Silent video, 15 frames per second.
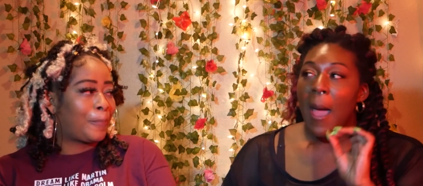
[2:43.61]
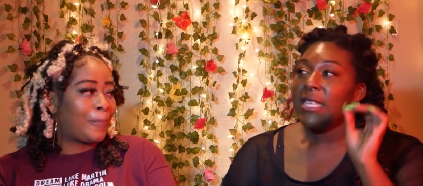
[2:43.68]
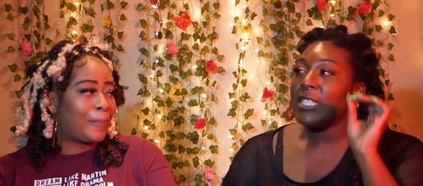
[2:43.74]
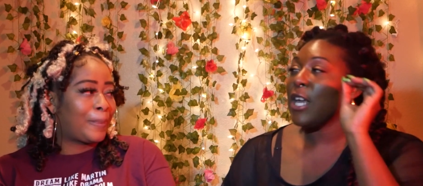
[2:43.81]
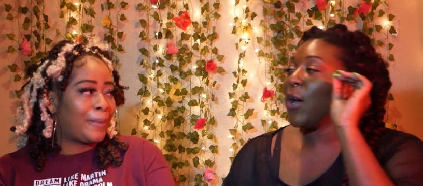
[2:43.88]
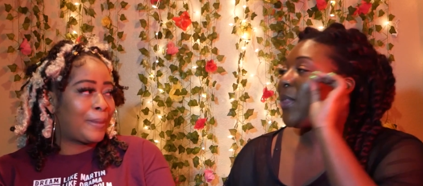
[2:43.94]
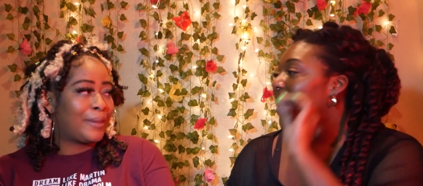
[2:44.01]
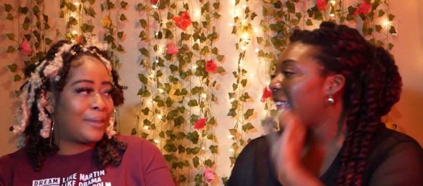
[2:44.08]

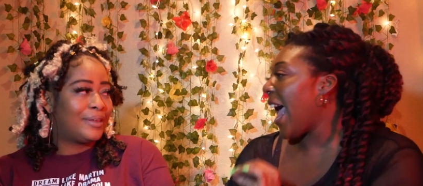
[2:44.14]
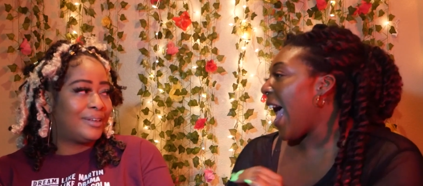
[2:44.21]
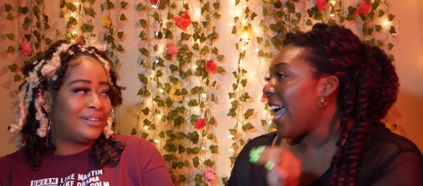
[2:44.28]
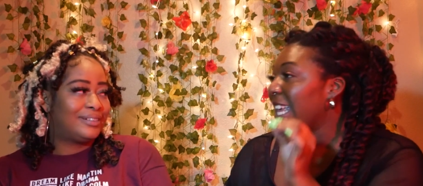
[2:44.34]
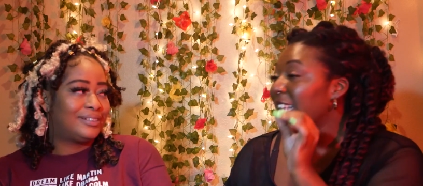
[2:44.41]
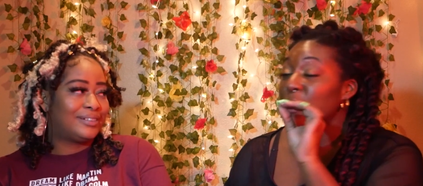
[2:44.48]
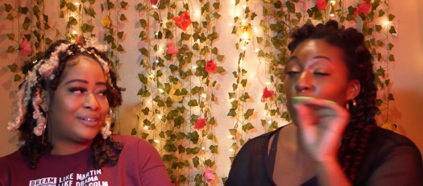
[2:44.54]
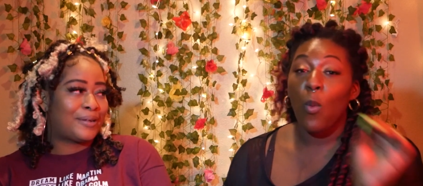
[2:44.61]
Speaker 1: So
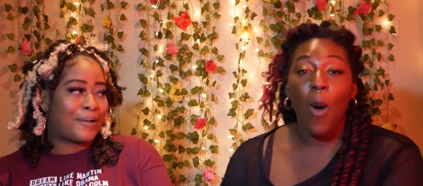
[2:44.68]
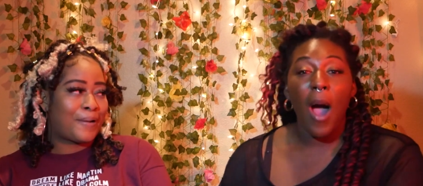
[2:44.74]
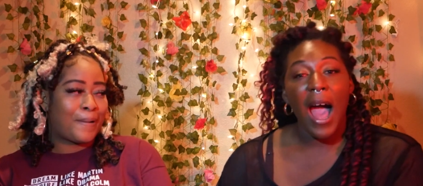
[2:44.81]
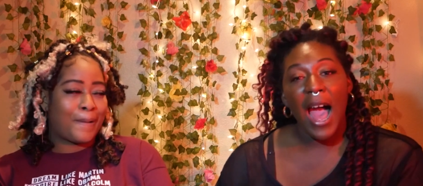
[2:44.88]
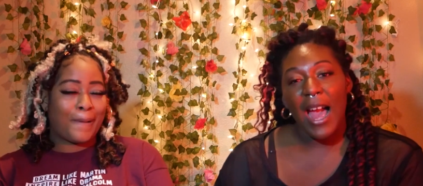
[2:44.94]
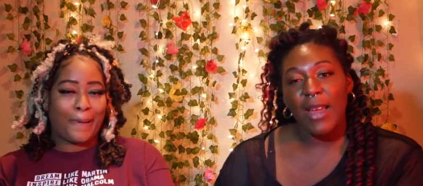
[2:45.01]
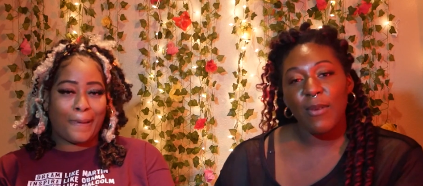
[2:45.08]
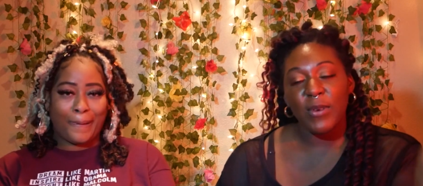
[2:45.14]
that is
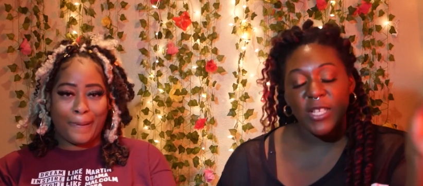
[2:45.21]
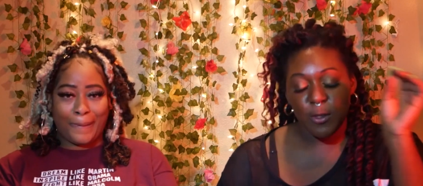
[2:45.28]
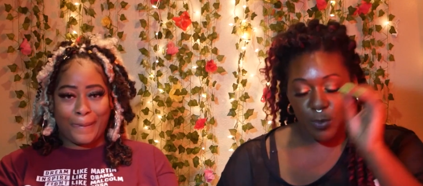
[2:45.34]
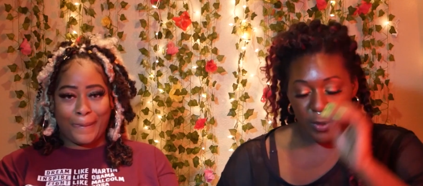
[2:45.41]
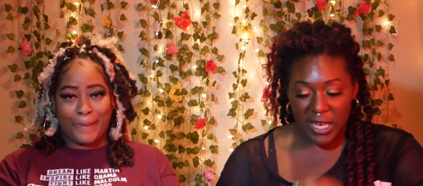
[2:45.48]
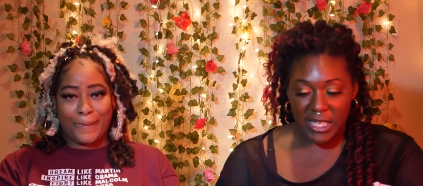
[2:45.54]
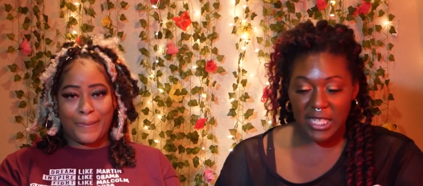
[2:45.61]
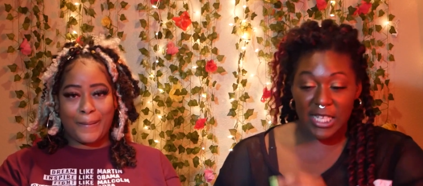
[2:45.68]
why, which
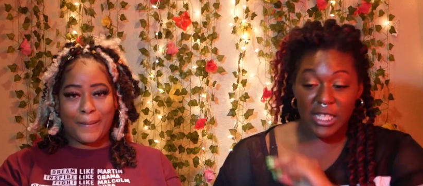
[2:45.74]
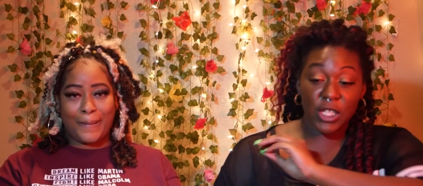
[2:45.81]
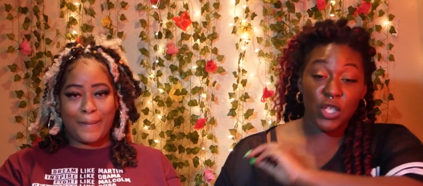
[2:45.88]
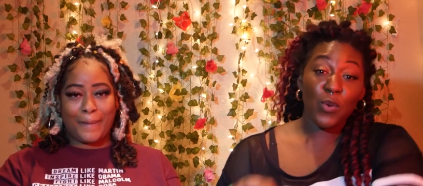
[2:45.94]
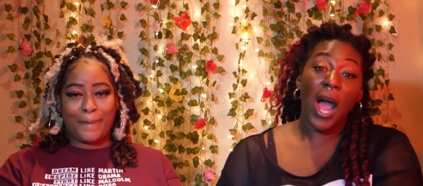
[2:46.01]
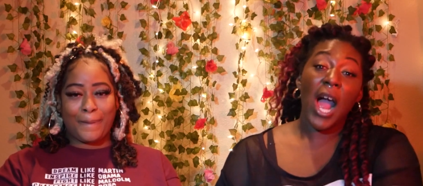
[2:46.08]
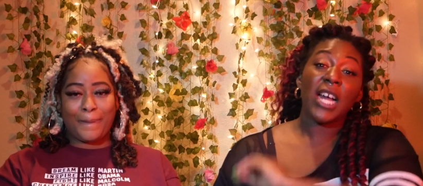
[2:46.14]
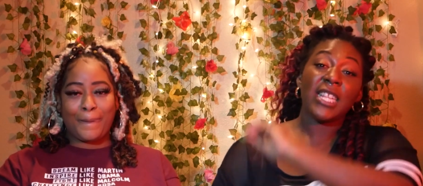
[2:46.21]
brings us
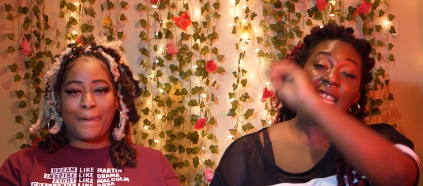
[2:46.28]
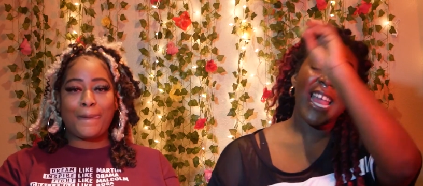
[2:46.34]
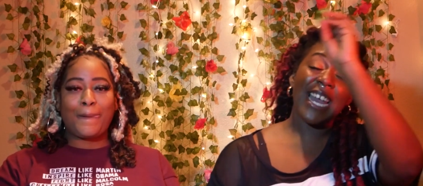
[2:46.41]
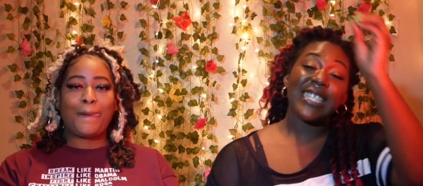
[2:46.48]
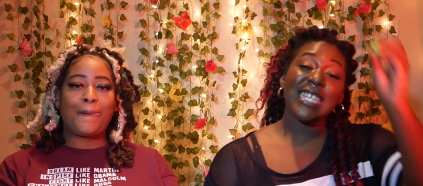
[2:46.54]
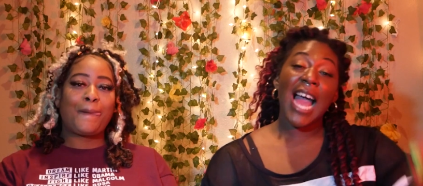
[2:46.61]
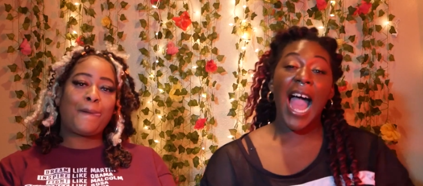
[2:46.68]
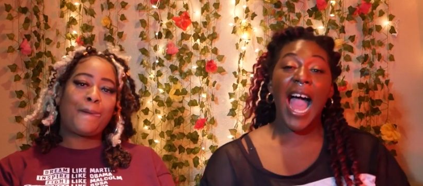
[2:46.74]
to our
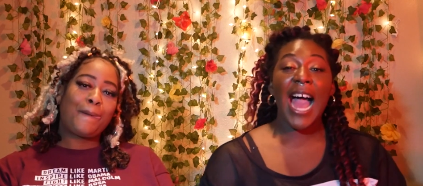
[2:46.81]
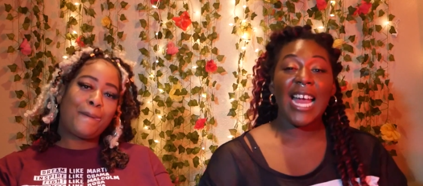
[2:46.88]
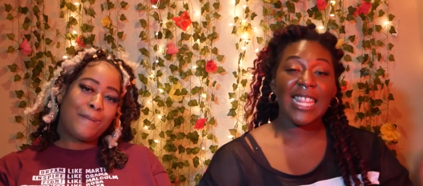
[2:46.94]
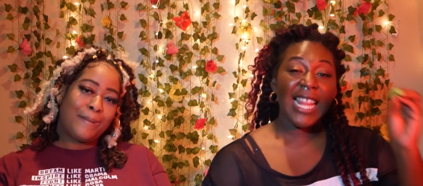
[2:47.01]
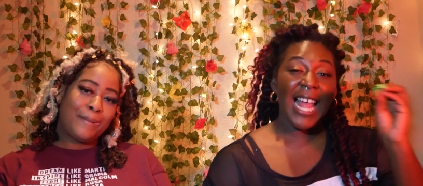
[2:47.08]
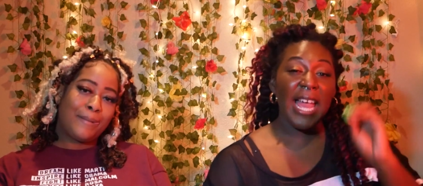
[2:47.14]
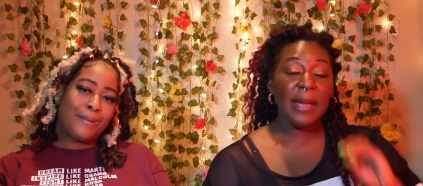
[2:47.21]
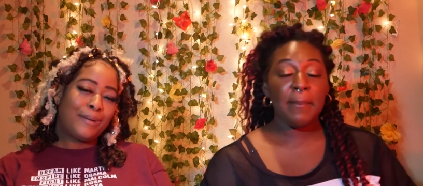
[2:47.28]
next
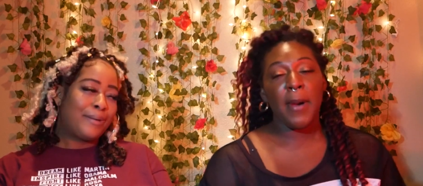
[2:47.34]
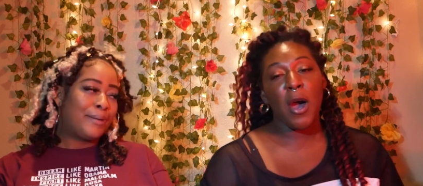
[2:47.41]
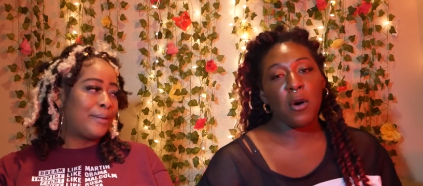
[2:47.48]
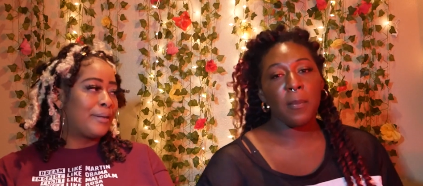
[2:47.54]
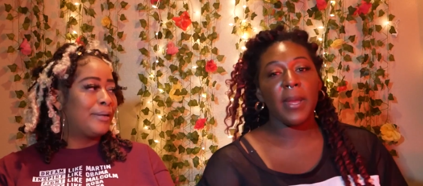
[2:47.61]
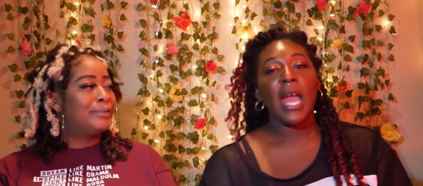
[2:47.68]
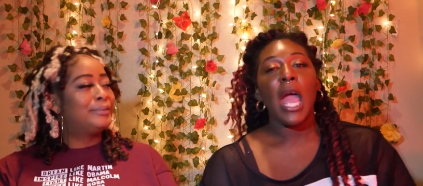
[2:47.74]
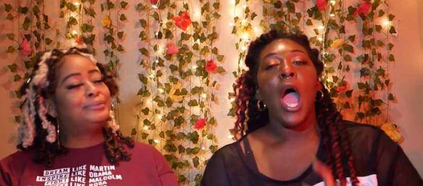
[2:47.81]
highlight
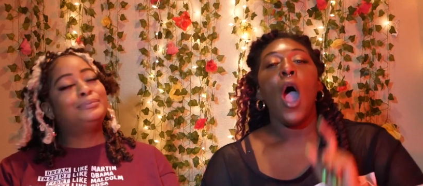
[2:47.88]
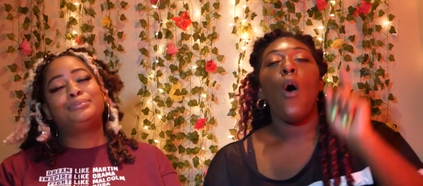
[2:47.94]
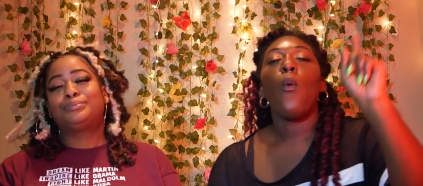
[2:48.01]
moment.